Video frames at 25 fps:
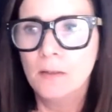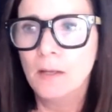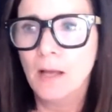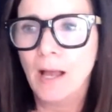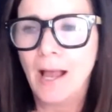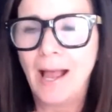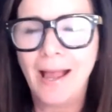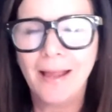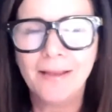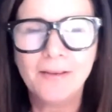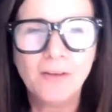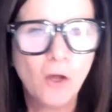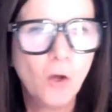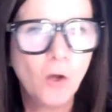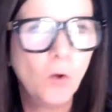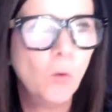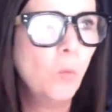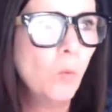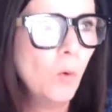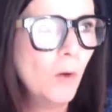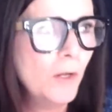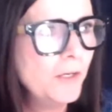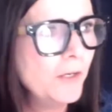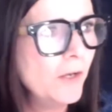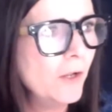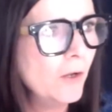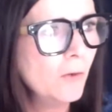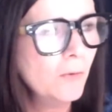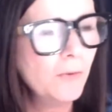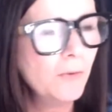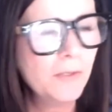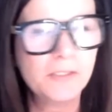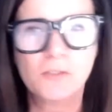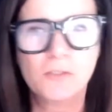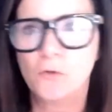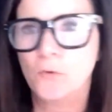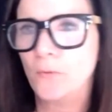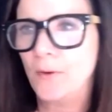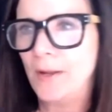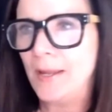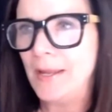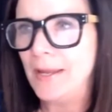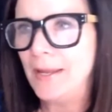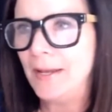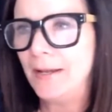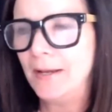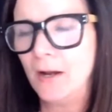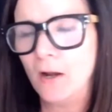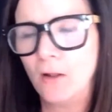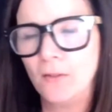I know OneNote is
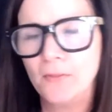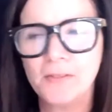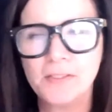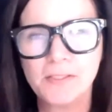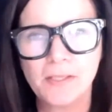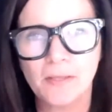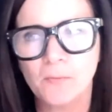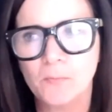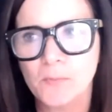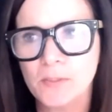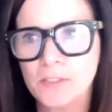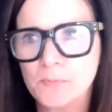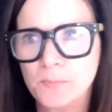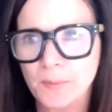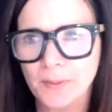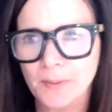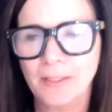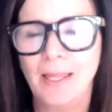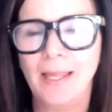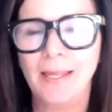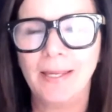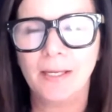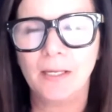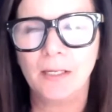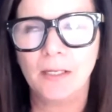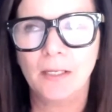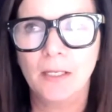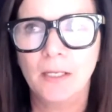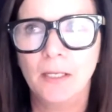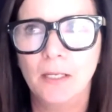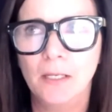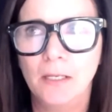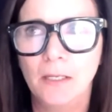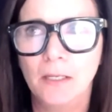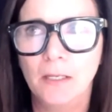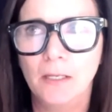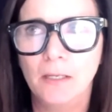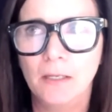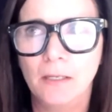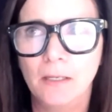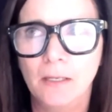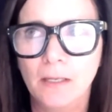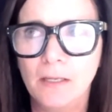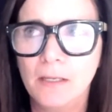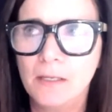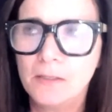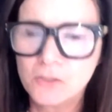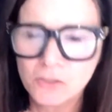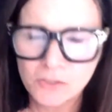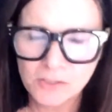great and all these other ones, but like
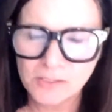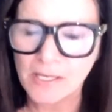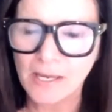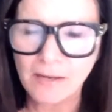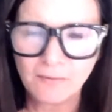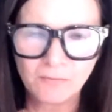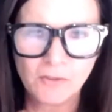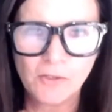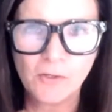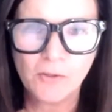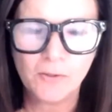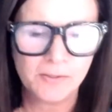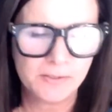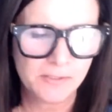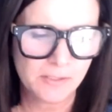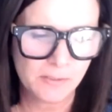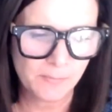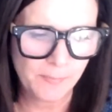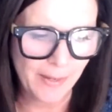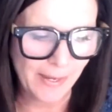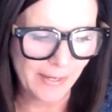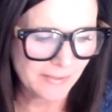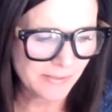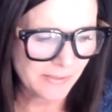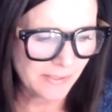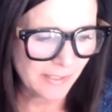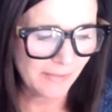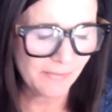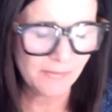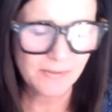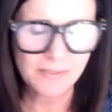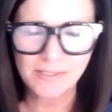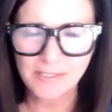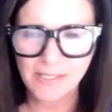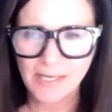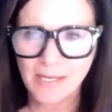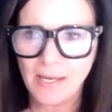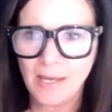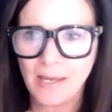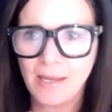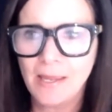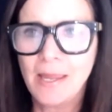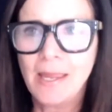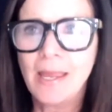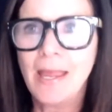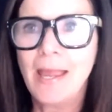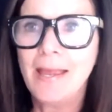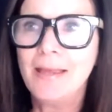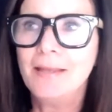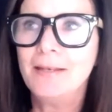it's just Evernote is the best. And the same
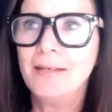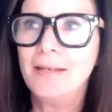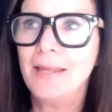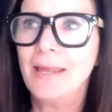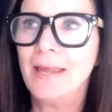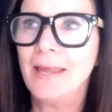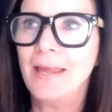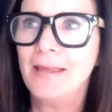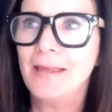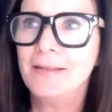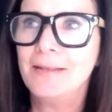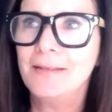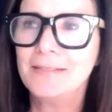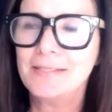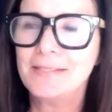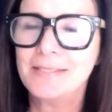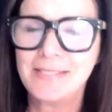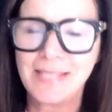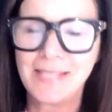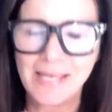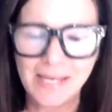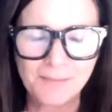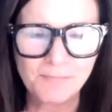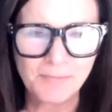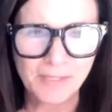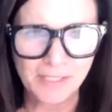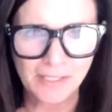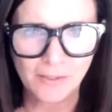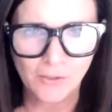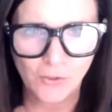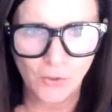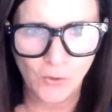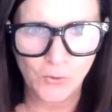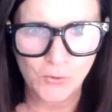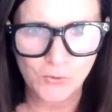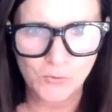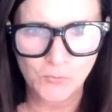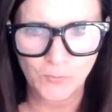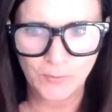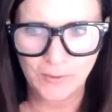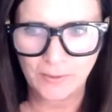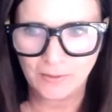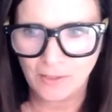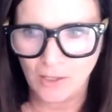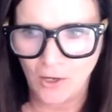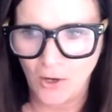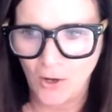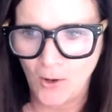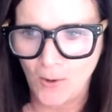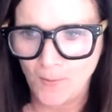and and the same thing goes with
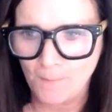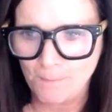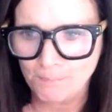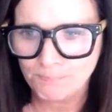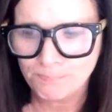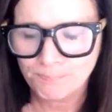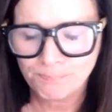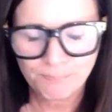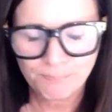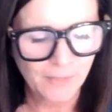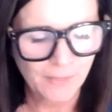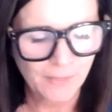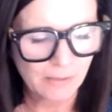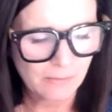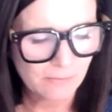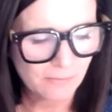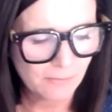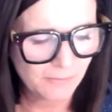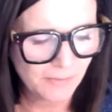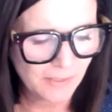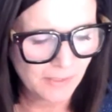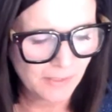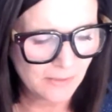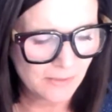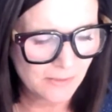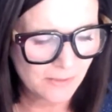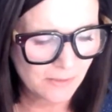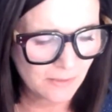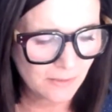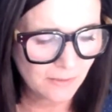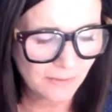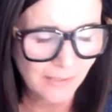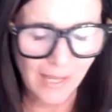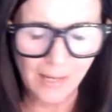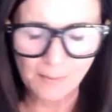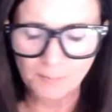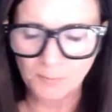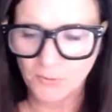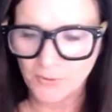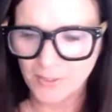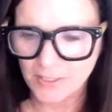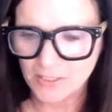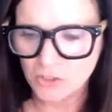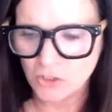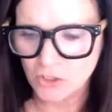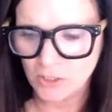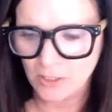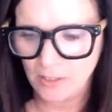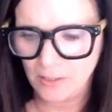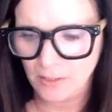um these
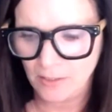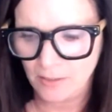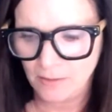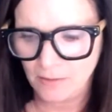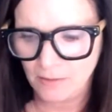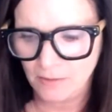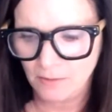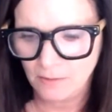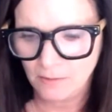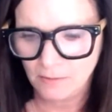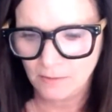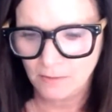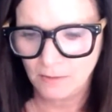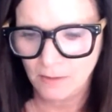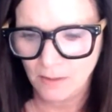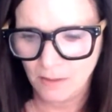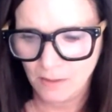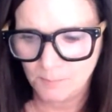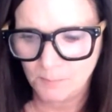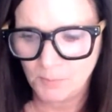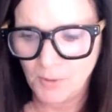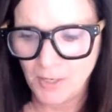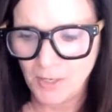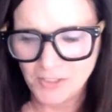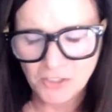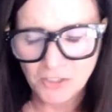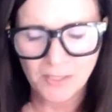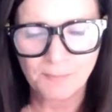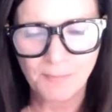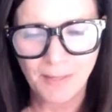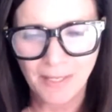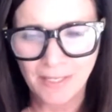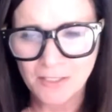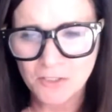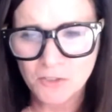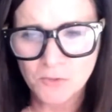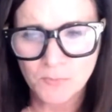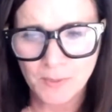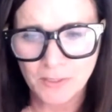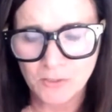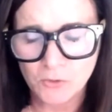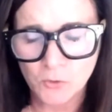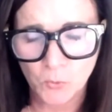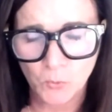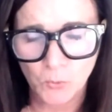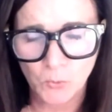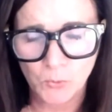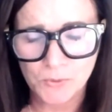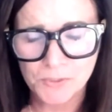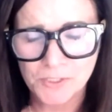collaboration uh, project management
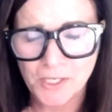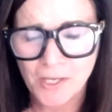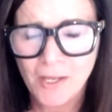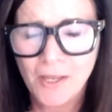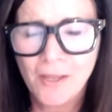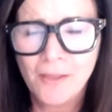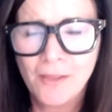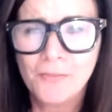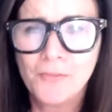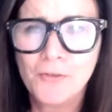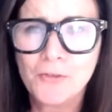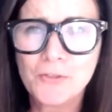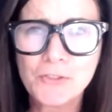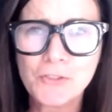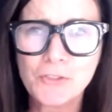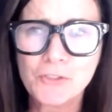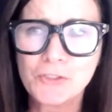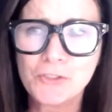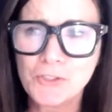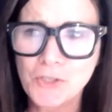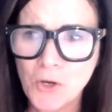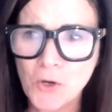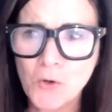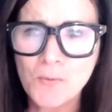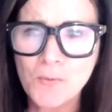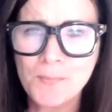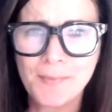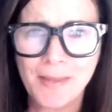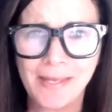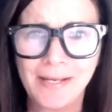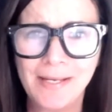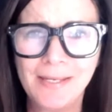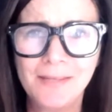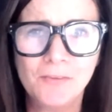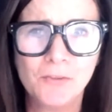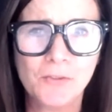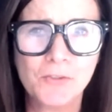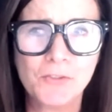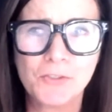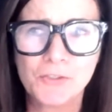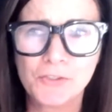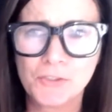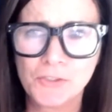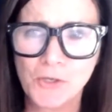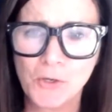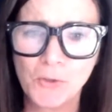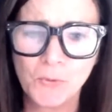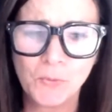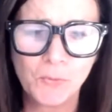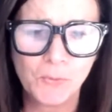tools. There's so many, they're
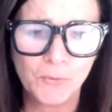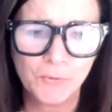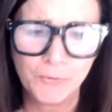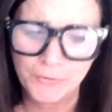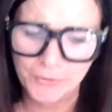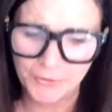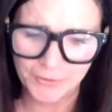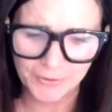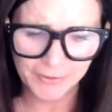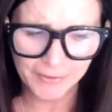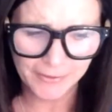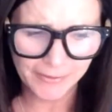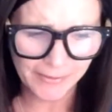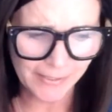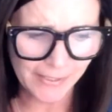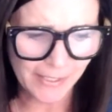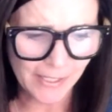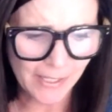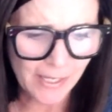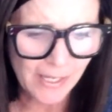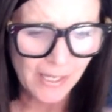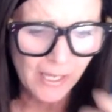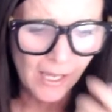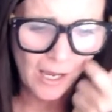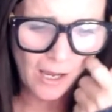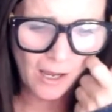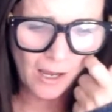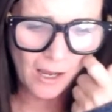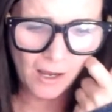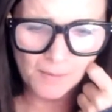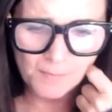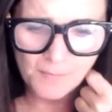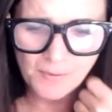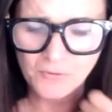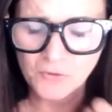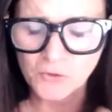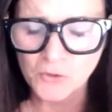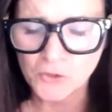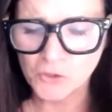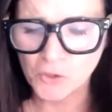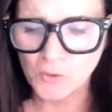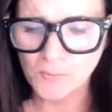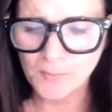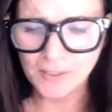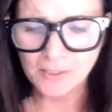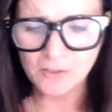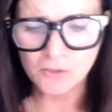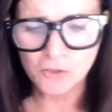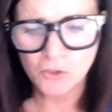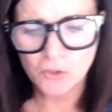so good, um, and there's so many
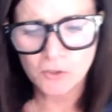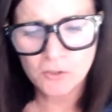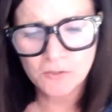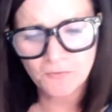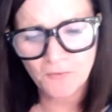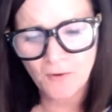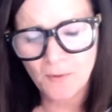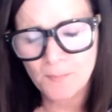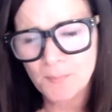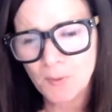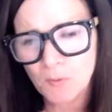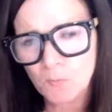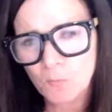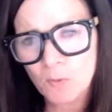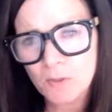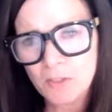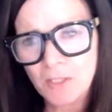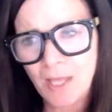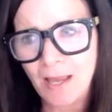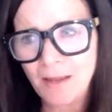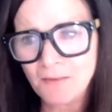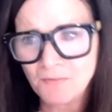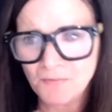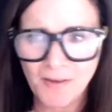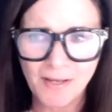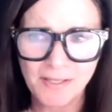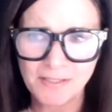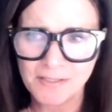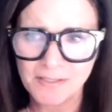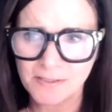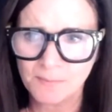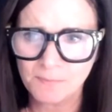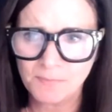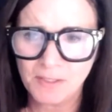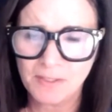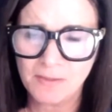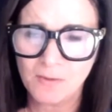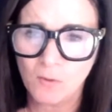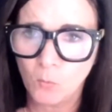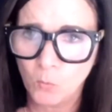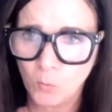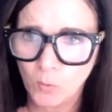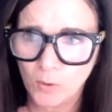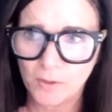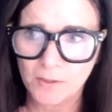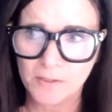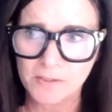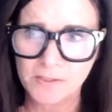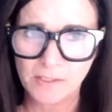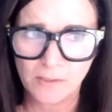to choose from. But when I find something that
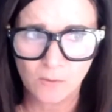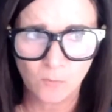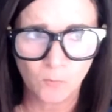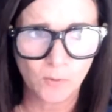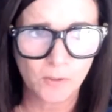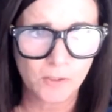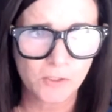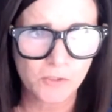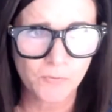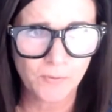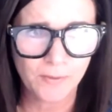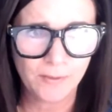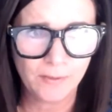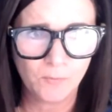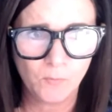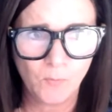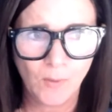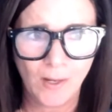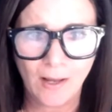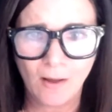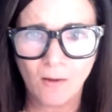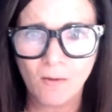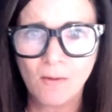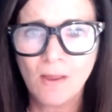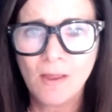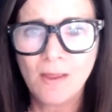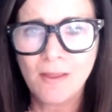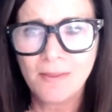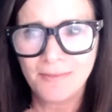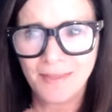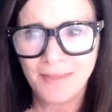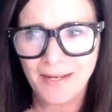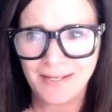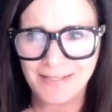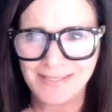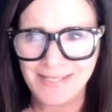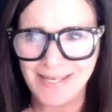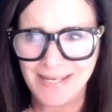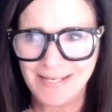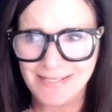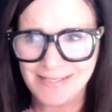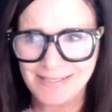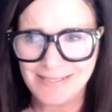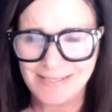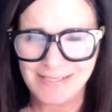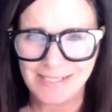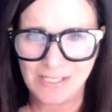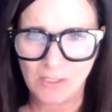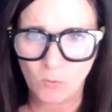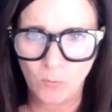works and it works really well, then I tend to
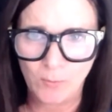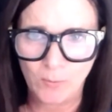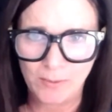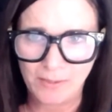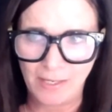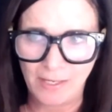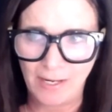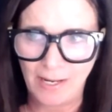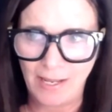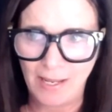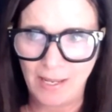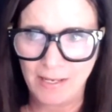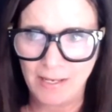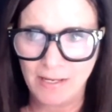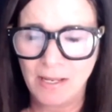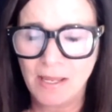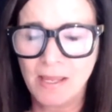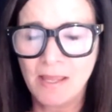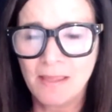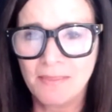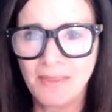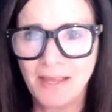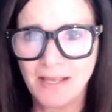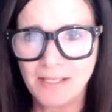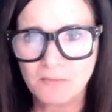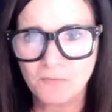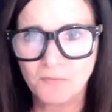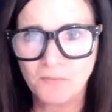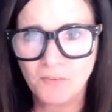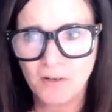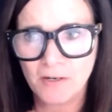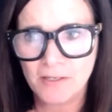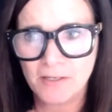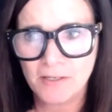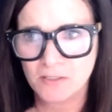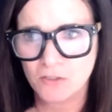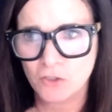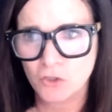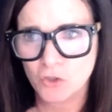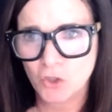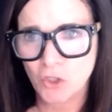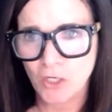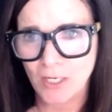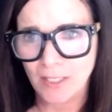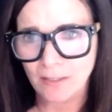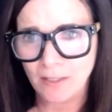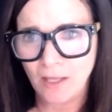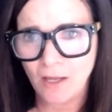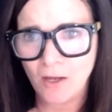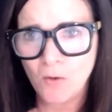stick with it. And that for us is
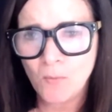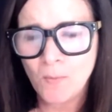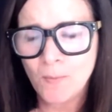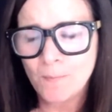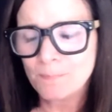Trello